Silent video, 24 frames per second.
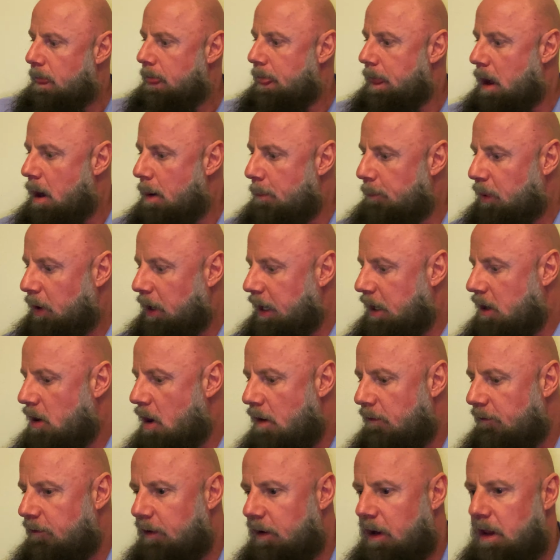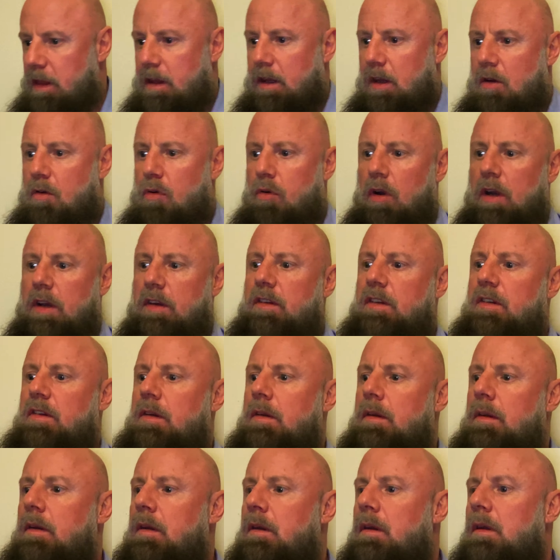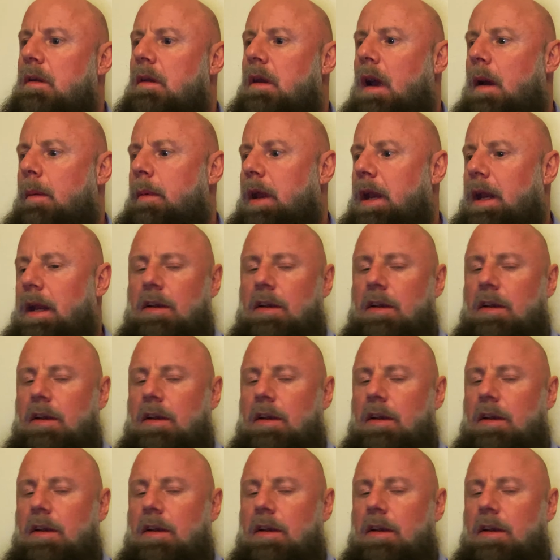I'm pretty confident that Chris, I mean,